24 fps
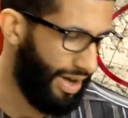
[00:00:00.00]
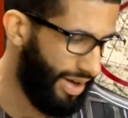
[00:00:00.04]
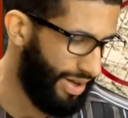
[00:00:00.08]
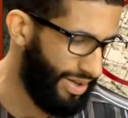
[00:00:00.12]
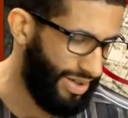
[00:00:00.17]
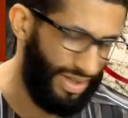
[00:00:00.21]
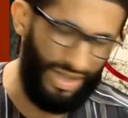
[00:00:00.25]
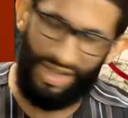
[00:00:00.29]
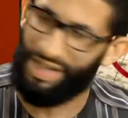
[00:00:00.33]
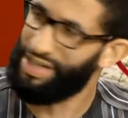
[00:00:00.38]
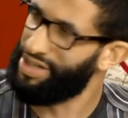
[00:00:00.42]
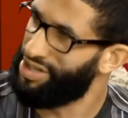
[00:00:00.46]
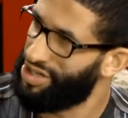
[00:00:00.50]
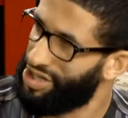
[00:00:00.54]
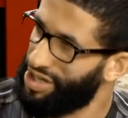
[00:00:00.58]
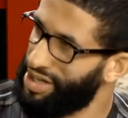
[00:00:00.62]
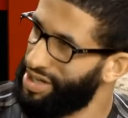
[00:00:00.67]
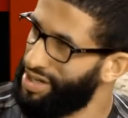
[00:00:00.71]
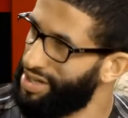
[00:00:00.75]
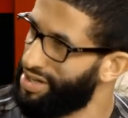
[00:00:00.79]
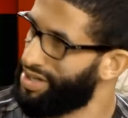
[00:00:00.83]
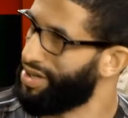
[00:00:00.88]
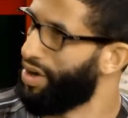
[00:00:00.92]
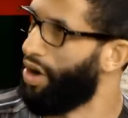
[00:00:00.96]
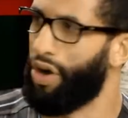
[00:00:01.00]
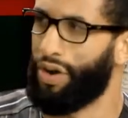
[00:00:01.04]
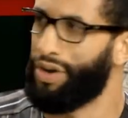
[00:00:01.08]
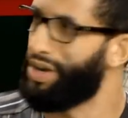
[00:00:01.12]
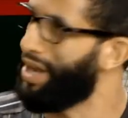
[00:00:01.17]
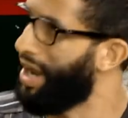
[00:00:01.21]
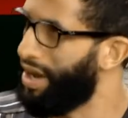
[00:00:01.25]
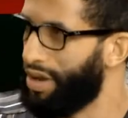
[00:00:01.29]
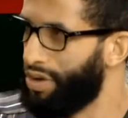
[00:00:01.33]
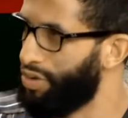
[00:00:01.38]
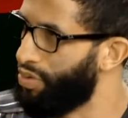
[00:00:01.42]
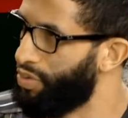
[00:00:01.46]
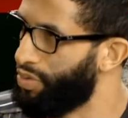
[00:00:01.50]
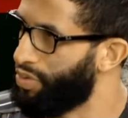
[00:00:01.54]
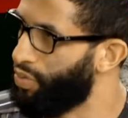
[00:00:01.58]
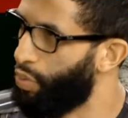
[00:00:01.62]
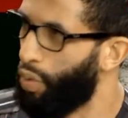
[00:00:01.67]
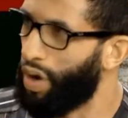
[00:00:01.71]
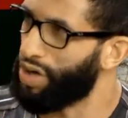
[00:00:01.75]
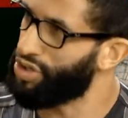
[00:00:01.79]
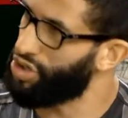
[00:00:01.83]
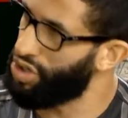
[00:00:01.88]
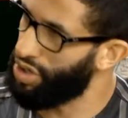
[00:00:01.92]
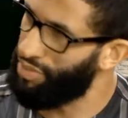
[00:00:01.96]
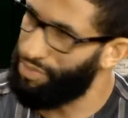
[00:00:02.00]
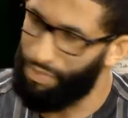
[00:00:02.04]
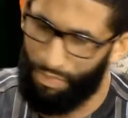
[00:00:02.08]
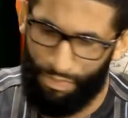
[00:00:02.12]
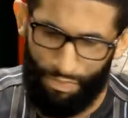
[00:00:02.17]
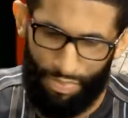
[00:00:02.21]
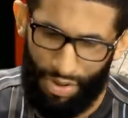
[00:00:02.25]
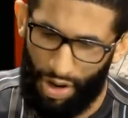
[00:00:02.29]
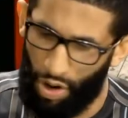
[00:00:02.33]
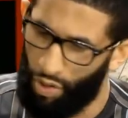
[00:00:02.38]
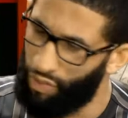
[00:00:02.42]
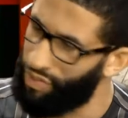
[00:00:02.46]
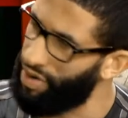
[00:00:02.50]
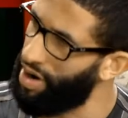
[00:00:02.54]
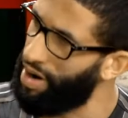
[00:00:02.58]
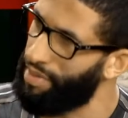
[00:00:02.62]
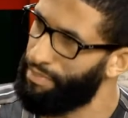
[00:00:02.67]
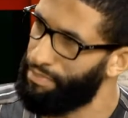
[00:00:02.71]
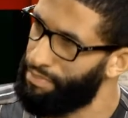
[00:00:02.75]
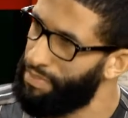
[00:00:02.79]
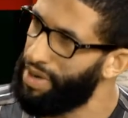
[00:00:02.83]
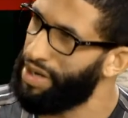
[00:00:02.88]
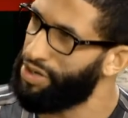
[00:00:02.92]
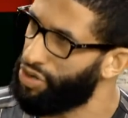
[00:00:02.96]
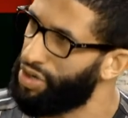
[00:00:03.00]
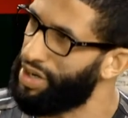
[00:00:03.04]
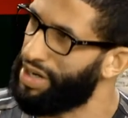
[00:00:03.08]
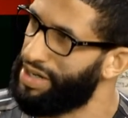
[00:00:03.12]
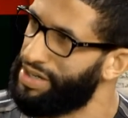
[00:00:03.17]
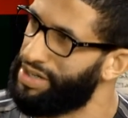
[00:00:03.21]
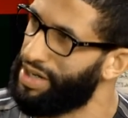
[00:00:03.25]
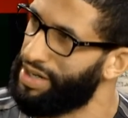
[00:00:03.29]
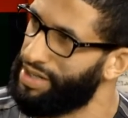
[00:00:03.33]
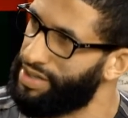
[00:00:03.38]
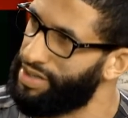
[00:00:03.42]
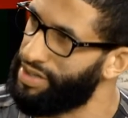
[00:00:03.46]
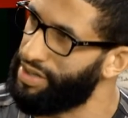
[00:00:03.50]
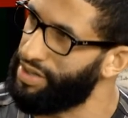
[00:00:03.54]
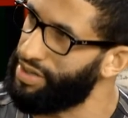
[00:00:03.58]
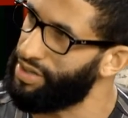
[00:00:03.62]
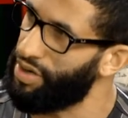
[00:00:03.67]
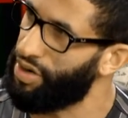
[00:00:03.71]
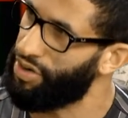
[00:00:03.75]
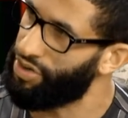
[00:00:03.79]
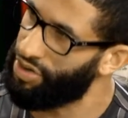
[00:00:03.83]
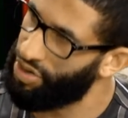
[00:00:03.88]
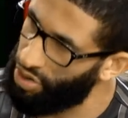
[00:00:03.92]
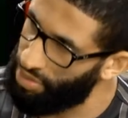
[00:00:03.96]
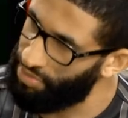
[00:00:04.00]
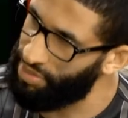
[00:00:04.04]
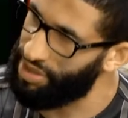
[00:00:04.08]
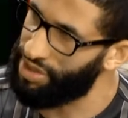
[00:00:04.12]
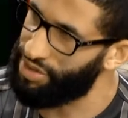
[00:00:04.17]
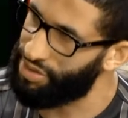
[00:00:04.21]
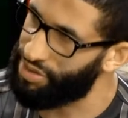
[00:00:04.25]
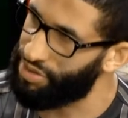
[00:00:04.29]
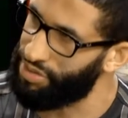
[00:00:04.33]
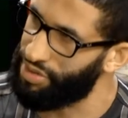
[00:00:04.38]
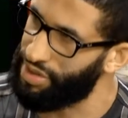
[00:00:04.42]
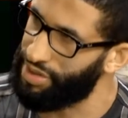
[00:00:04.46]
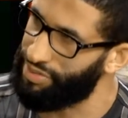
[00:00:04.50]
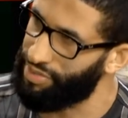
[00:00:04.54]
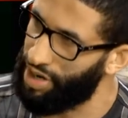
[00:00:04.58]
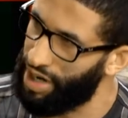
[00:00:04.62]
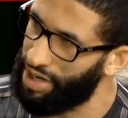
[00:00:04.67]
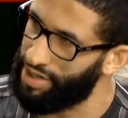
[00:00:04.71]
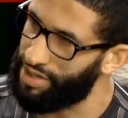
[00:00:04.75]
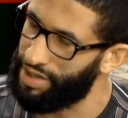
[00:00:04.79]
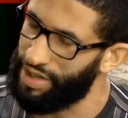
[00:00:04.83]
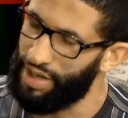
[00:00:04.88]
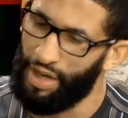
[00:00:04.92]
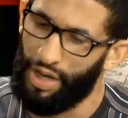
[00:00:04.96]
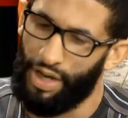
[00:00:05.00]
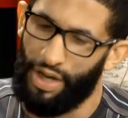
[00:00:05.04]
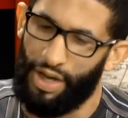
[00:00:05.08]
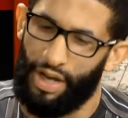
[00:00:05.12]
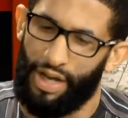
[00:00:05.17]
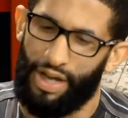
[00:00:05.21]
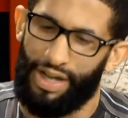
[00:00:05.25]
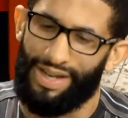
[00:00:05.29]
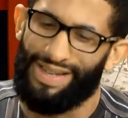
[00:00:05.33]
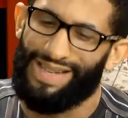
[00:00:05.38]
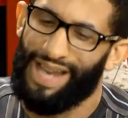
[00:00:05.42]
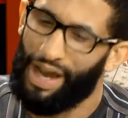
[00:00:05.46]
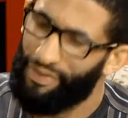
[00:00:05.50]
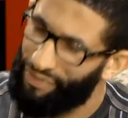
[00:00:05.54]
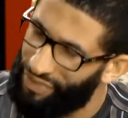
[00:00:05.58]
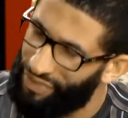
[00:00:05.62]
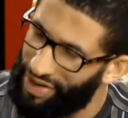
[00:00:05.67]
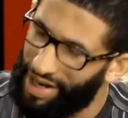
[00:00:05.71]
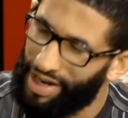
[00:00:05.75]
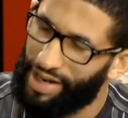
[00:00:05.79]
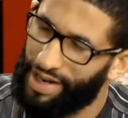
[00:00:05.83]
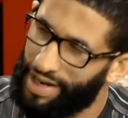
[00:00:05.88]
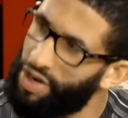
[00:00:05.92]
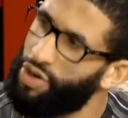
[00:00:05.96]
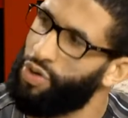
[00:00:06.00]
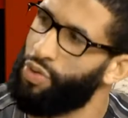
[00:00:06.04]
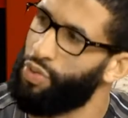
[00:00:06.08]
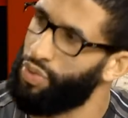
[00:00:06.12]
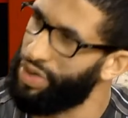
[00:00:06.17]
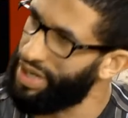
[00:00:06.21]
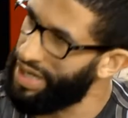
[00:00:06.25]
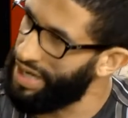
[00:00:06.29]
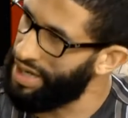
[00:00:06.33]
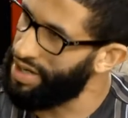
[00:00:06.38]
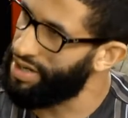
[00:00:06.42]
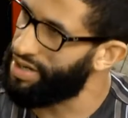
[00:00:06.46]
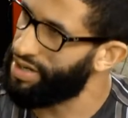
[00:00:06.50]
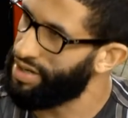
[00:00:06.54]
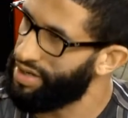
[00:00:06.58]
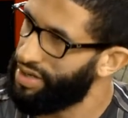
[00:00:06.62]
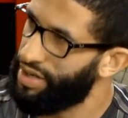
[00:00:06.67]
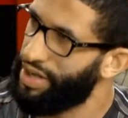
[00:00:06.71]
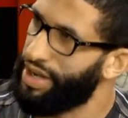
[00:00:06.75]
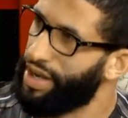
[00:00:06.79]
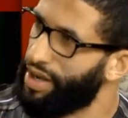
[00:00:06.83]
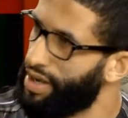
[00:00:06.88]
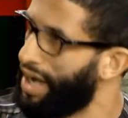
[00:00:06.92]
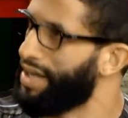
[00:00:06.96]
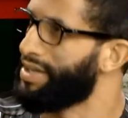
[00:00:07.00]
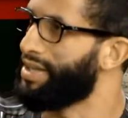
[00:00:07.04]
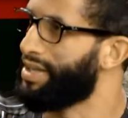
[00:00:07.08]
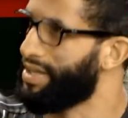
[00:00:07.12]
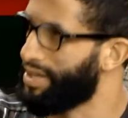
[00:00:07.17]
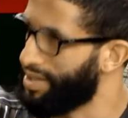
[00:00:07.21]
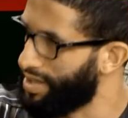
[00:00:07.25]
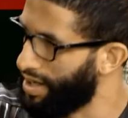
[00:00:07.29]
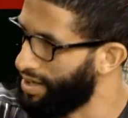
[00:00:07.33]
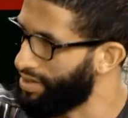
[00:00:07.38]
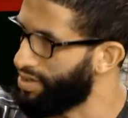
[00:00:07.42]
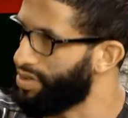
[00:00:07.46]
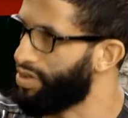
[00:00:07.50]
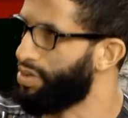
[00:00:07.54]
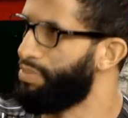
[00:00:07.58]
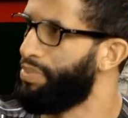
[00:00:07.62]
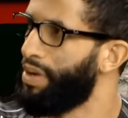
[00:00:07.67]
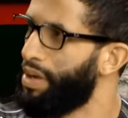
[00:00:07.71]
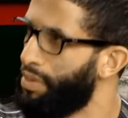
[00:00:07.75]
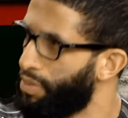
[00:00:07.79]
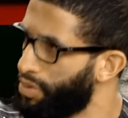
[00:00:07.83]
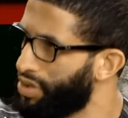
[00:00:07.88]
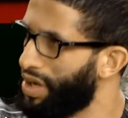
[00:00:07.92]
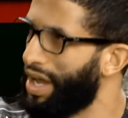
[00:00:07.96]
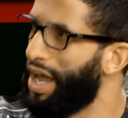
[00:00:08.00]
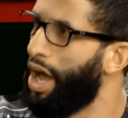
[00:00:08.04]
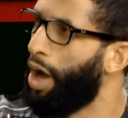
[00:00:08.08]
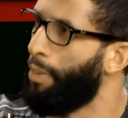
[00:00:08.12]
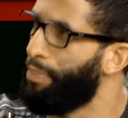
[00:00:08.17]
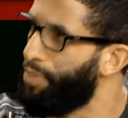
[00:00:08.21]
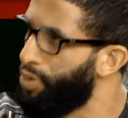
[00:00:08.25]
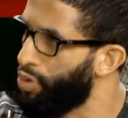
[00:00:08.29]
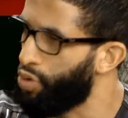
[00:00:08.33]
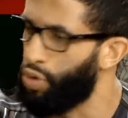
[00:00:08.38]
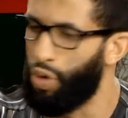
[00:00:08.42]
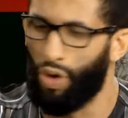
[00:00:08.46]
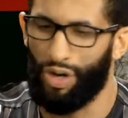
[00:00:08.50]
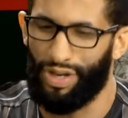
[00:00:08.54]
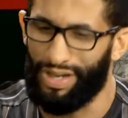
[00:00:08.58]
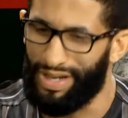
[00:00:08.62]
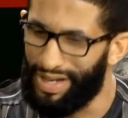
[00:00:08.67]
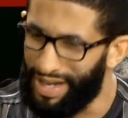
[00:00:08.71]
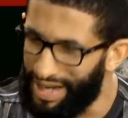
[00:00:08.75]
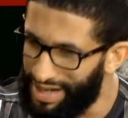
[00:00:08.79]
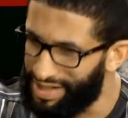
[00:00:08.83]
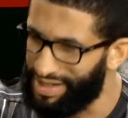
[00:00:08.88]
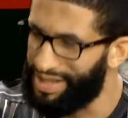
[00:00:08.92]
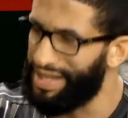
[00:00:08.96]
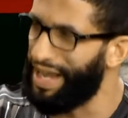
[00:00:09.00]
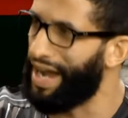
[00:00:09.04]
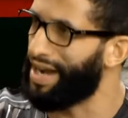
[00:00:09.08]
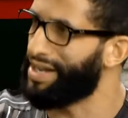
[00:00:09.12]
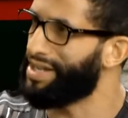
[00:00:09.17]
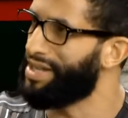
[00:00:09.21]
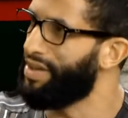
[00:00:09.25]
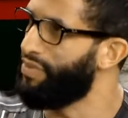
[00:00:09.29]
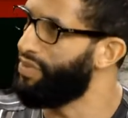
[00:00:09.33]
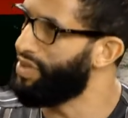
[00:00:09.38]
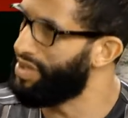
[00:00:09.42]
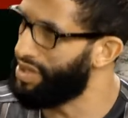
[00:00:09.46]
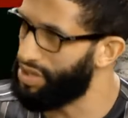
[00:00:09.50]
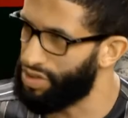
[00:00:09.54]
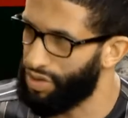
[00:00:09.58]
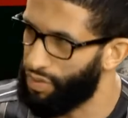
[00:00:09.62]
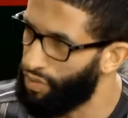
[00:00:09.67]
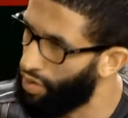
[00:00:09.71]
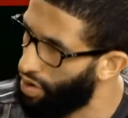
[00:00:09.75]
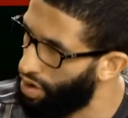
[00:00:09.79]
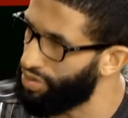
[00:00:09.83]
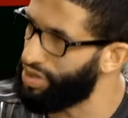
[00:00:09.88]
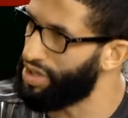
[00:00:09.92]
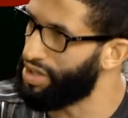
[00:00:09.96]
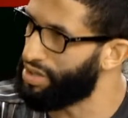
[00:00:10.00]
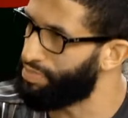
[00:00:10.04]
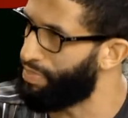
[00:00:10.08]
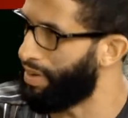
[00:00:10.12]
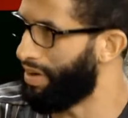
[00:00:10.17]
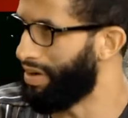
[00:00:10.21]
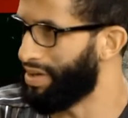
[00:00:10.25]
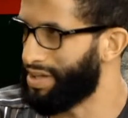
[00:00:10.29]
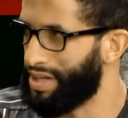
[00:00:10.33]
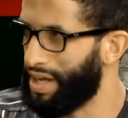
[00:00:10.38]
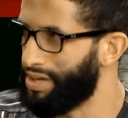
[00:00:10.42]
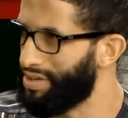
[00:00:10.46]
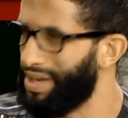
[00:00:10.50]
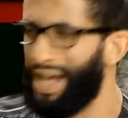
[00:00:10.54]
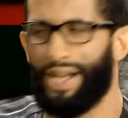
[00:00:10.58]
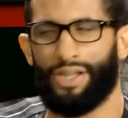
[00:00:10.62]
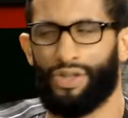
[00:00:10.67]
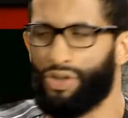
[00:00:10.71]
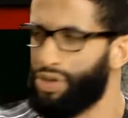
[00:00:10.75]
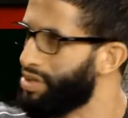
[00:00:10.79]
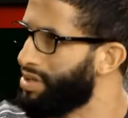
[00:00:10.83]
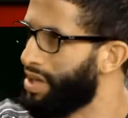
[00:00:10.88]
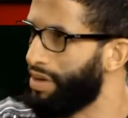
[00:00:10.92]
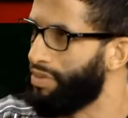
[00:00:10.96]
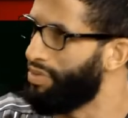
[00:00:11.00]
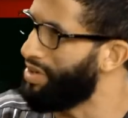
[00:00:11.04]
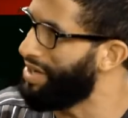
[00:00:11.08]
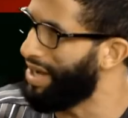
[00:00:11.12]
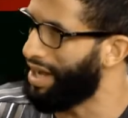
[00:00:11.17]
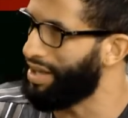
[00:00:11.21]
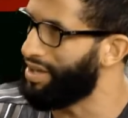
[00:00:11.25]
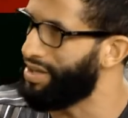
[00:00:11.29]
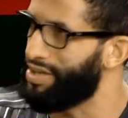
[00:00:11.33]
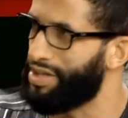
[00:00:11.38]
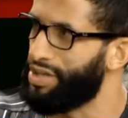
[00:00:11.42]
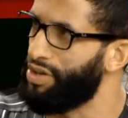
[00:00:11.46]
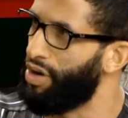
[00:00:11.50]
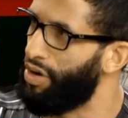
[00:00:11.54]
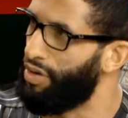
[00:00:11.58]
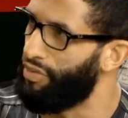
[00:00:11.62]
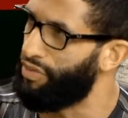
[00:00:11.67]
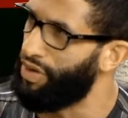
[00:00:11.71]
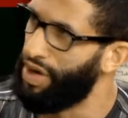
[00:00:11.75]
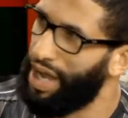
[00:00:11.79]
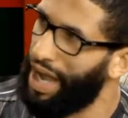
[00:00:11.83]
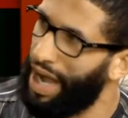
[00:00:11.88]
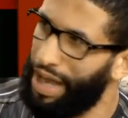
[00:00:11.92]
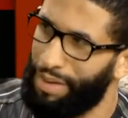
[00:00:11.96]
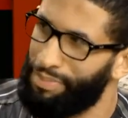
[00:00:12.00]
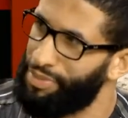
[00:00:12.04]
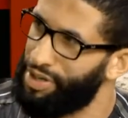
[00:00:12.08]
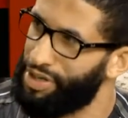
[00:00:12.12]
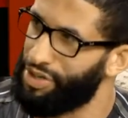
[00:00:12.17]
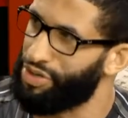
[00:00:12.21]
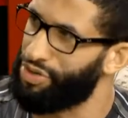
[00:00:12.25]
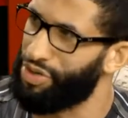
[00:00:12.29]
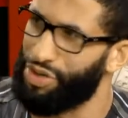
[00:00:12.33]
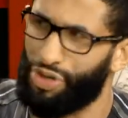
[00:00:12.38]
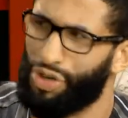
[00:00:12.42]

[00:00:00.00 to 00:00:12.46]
D Gs under you, watching over major agencies under mm. your ministry, right? Mm. Definitely, you need assistance to be able to help you coordinate the activities of all these parastatals. That's just the reality of administration